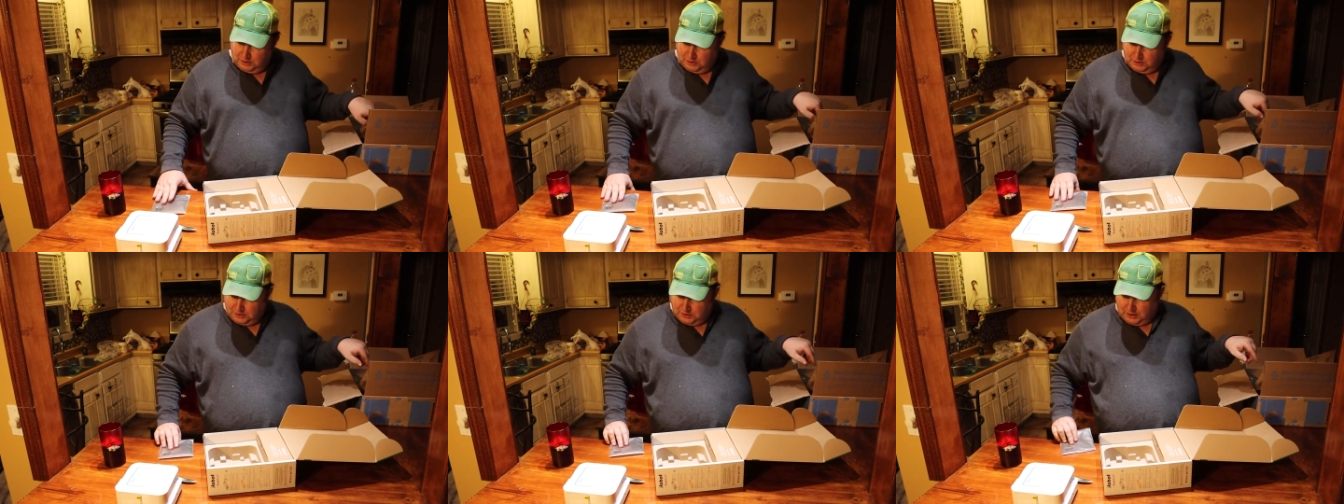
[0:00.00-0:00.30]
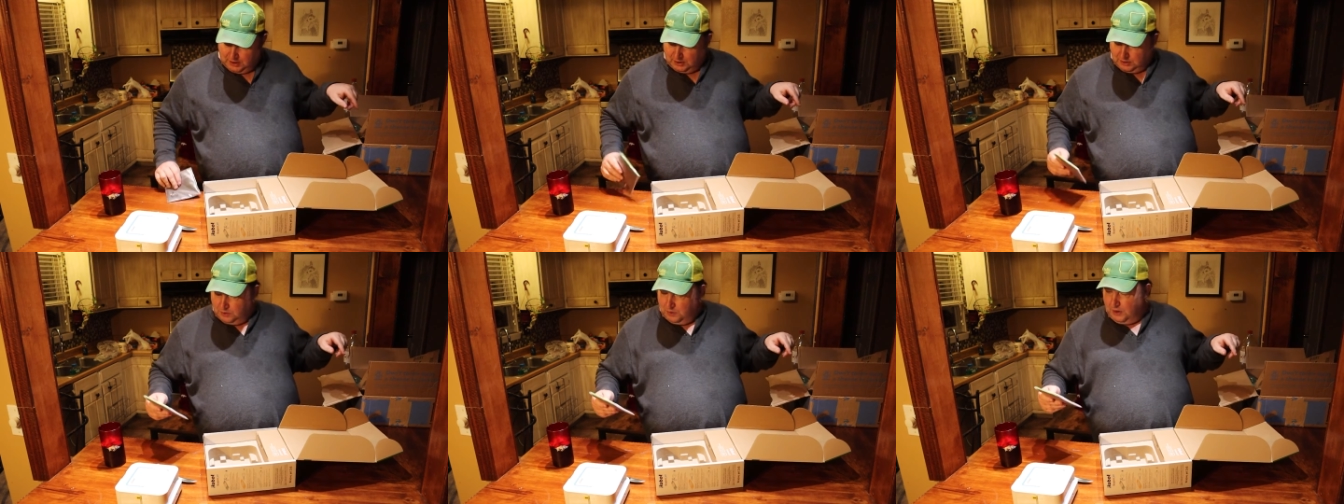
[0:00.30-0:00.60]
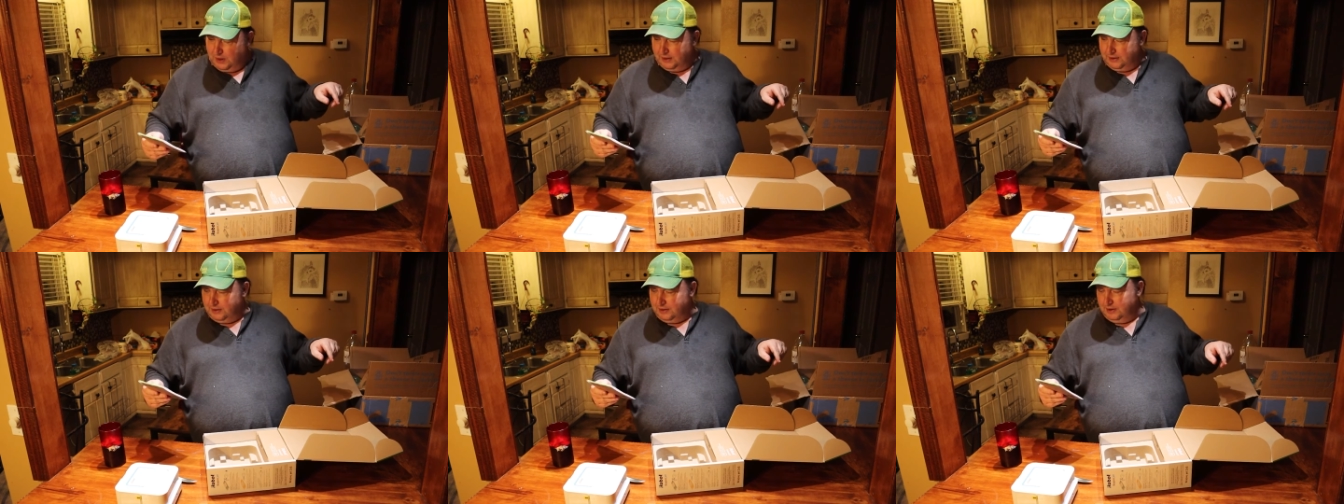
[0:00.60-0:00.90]
It's got
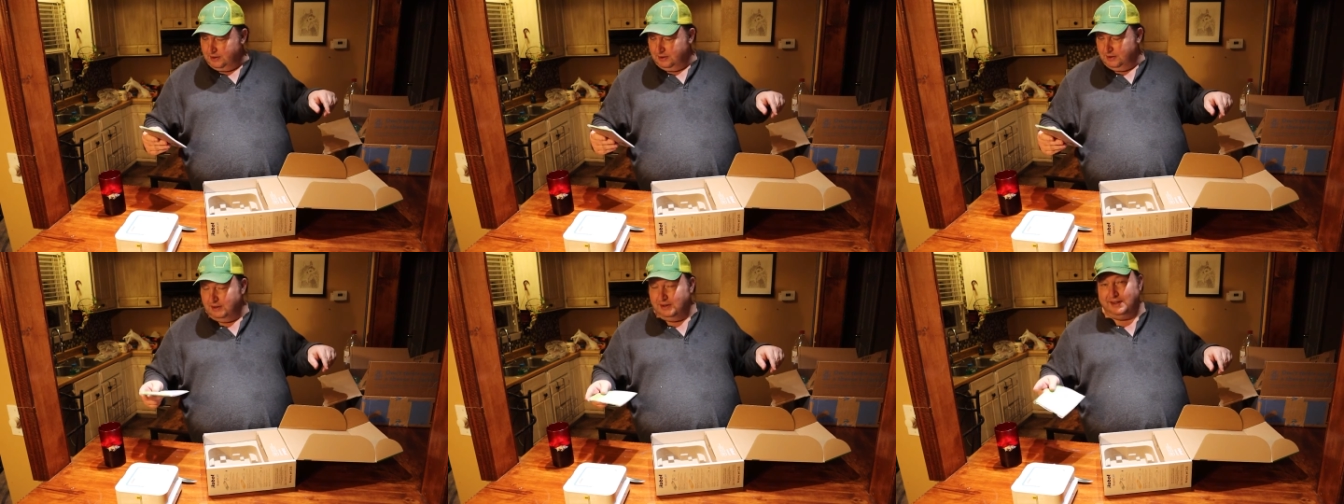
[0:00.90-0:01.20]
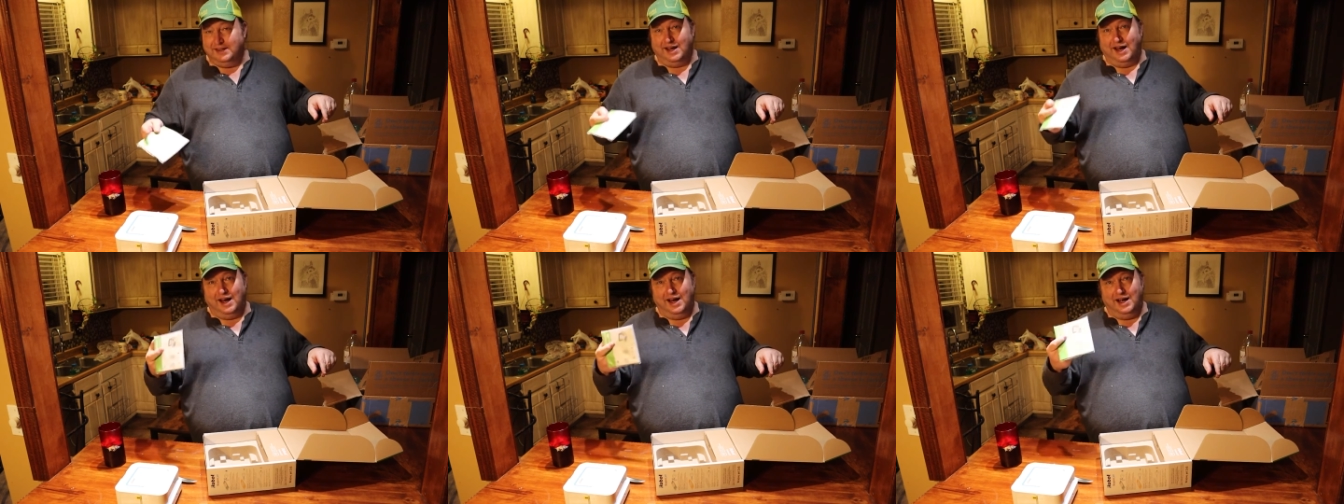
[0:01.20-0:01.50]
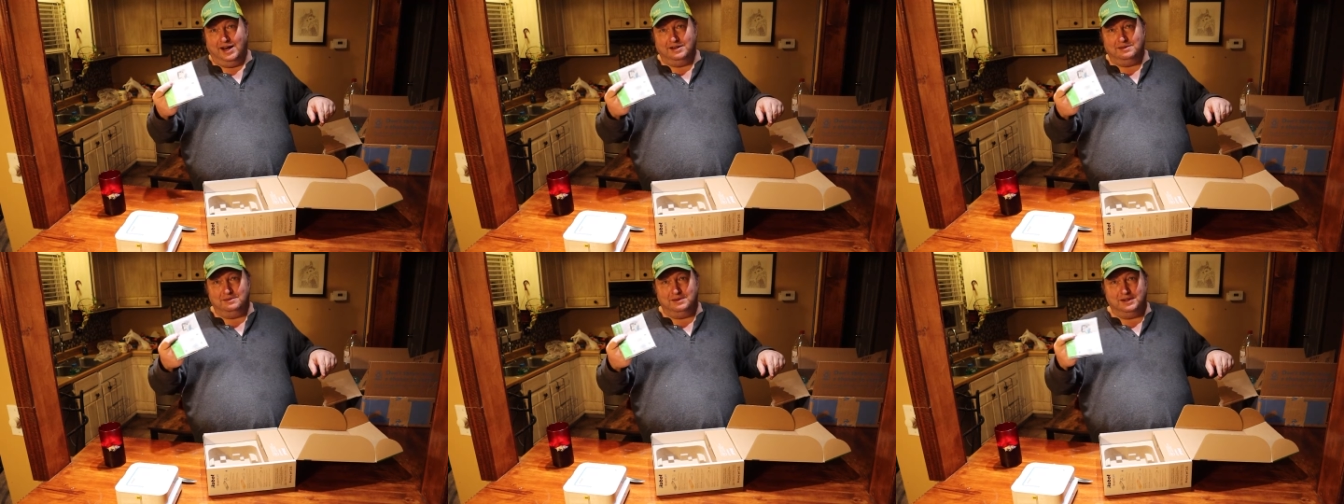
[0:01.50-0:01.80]
quite the
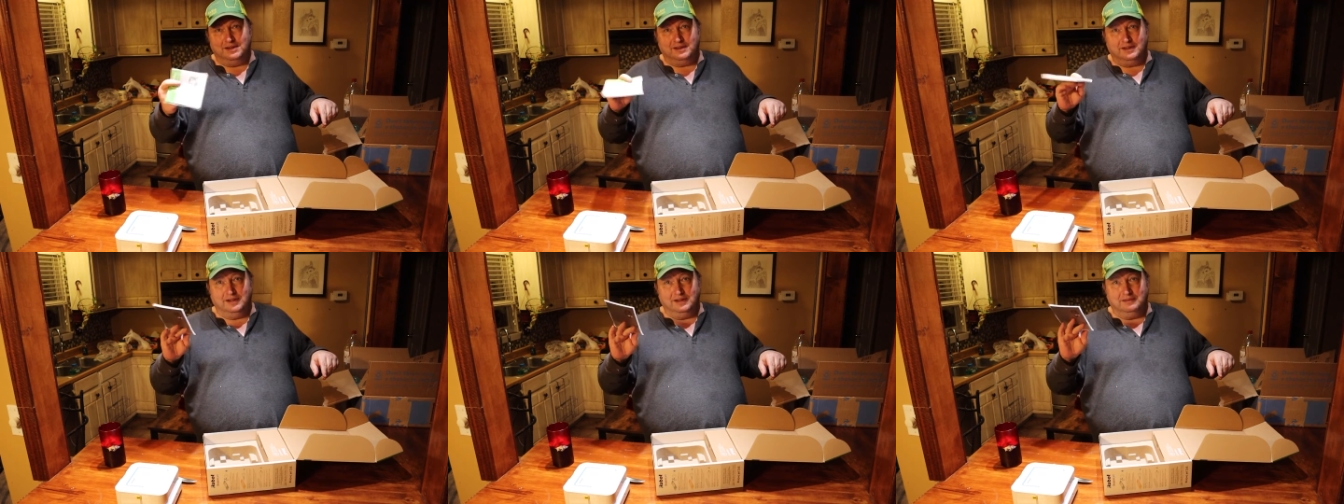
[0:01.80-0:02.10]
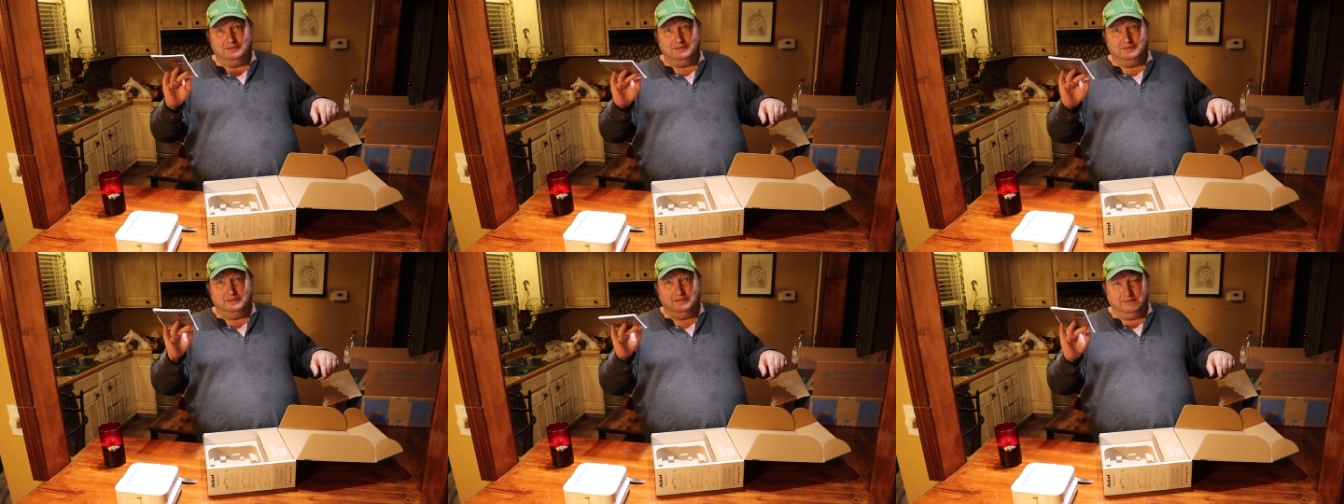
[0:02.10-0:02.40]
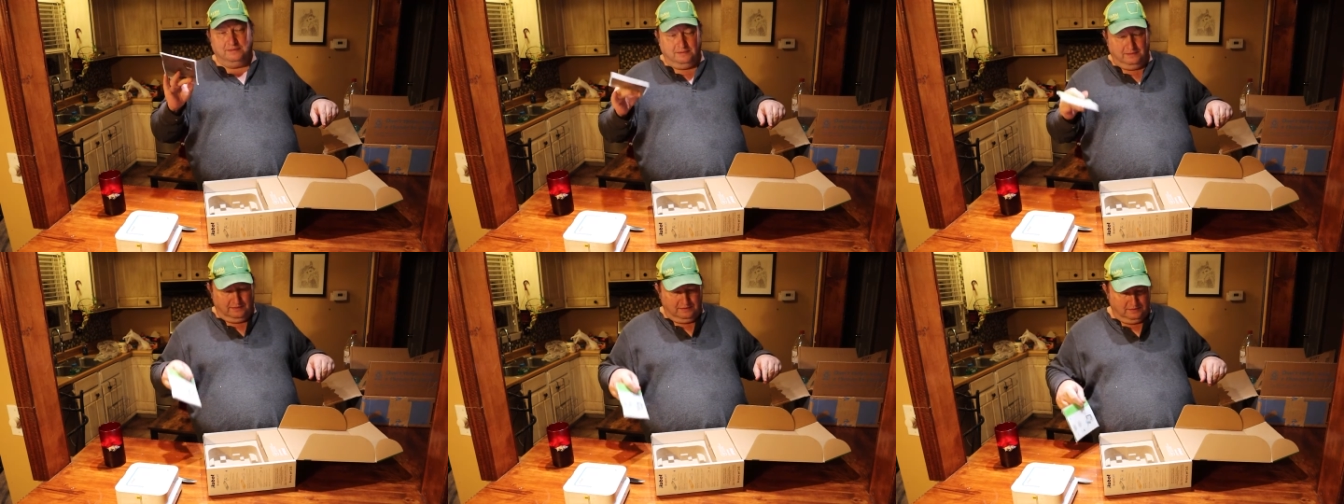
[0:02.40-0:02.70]
guide with it.
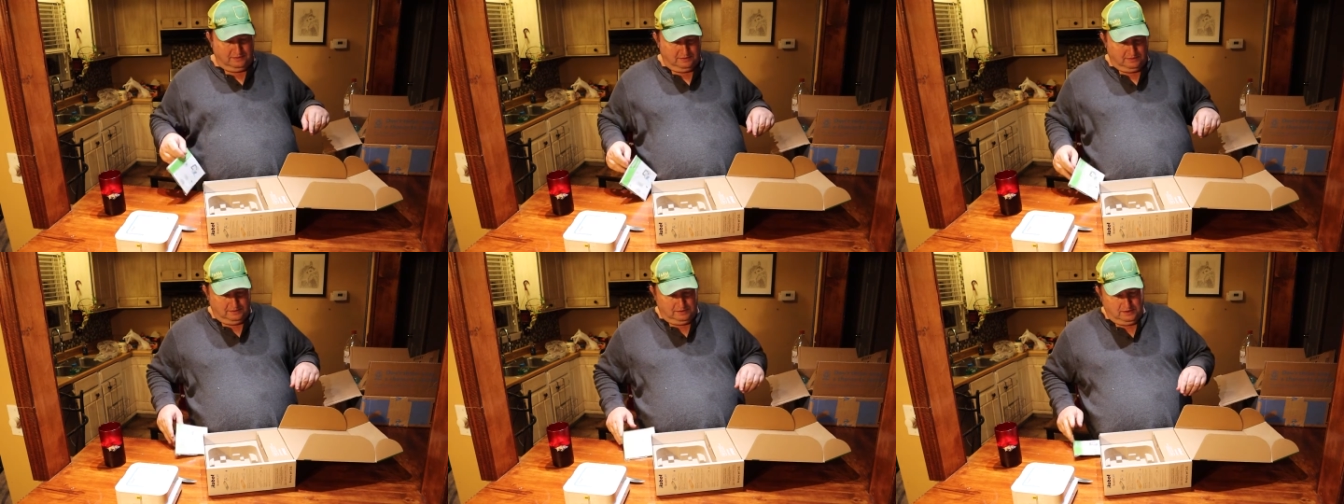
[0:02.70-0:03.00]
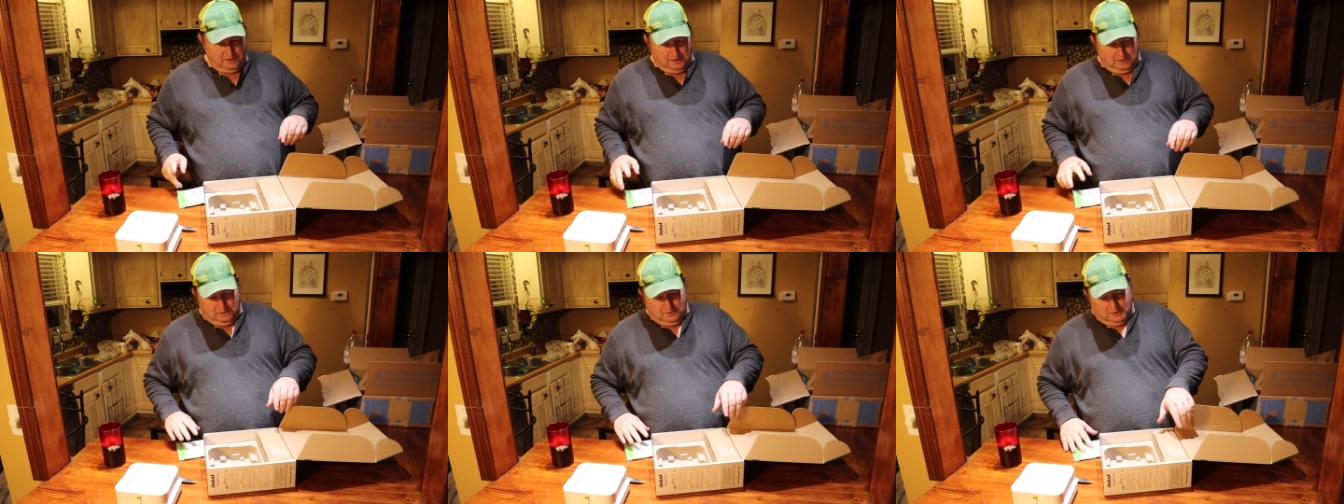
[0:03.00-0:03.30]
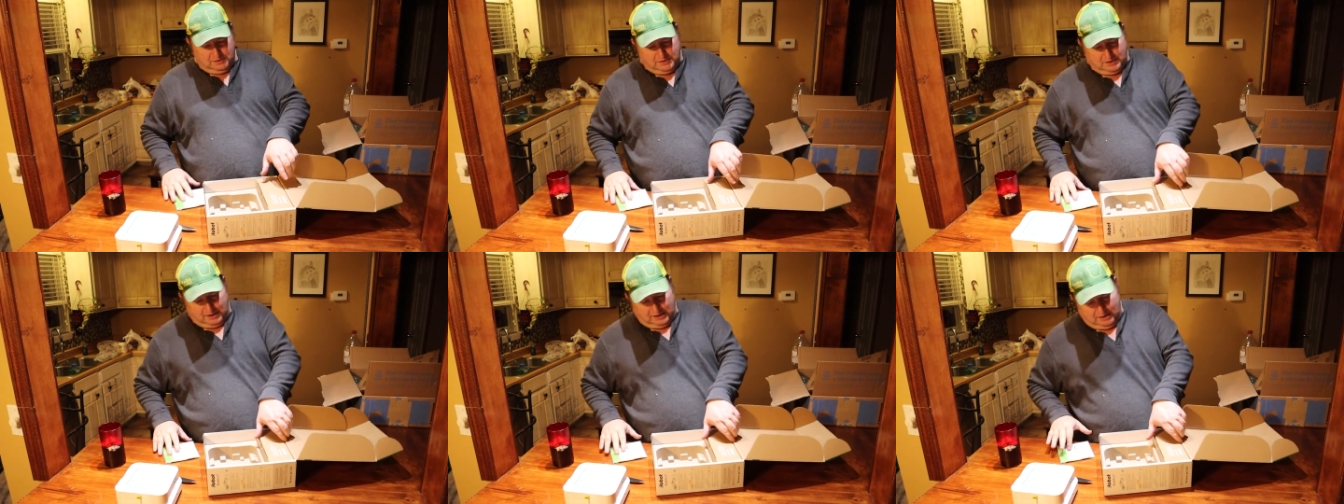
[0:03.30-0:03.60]

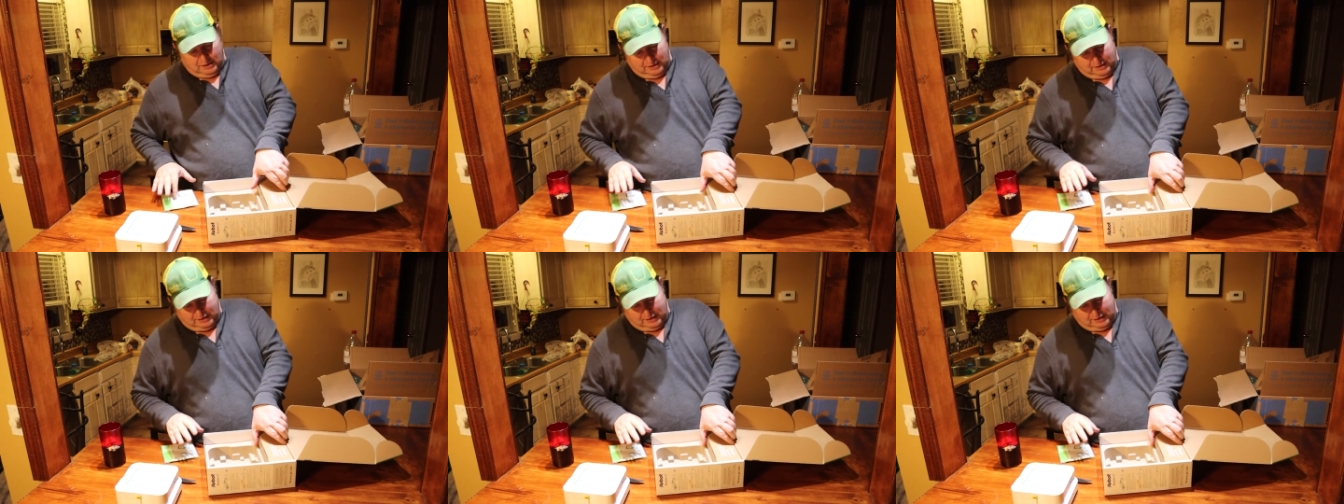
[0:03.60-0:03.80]
I'll take a